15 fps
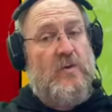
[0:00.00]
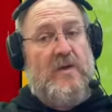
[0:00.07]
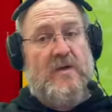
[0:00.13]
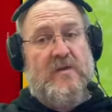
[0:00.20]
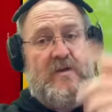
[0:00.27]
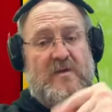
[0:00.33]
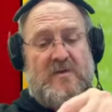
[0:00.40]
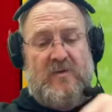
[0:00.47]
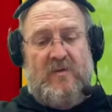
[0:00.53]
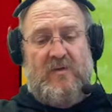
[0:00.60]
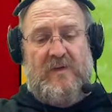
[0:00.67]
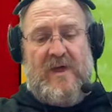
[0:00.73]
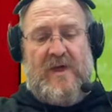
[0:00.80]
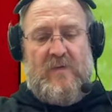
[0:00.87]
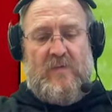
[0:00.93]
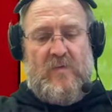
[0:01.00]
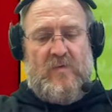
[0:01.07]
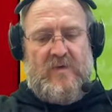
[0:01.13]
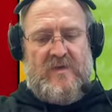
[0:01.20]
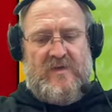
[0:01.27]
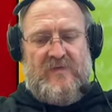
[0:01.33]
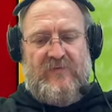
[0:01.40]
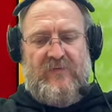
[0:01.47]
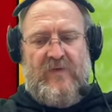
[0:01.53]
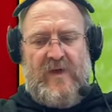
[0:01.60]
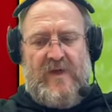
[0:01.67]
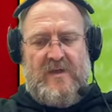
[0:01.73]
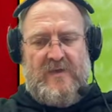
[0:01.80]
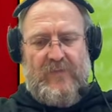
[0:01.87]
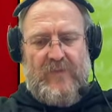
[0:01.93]
anything till the animal has
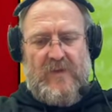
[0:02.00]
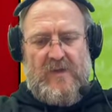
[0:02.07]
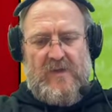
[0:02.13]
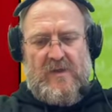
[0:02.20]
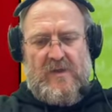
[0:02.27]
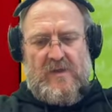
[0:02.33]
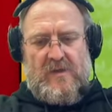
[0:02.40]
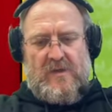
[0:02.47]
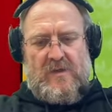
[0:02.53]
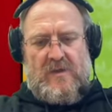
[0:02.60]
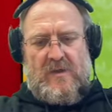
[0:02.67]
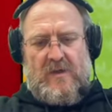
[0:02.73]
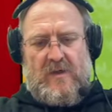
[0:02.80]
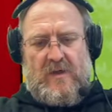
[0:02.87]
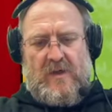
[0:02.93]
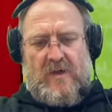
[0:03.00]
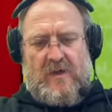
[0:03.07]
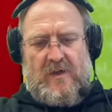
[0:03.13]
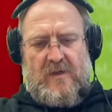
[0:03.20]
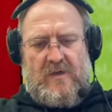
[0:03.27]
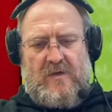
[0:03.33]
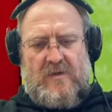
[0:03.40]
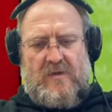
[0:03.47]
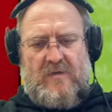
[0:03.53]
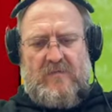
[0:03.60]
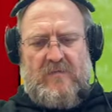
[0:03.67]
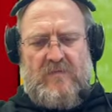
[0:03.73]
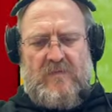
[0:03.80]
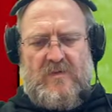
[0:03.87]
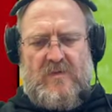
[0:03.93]
fed. And then you
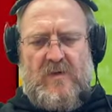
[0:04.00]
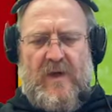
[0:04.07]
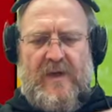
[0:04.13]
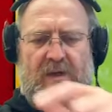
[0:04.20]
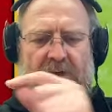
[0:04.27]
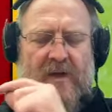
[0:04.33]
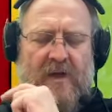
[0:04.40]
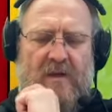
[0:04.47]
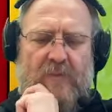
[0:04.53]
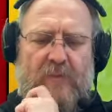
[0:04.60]
can do like another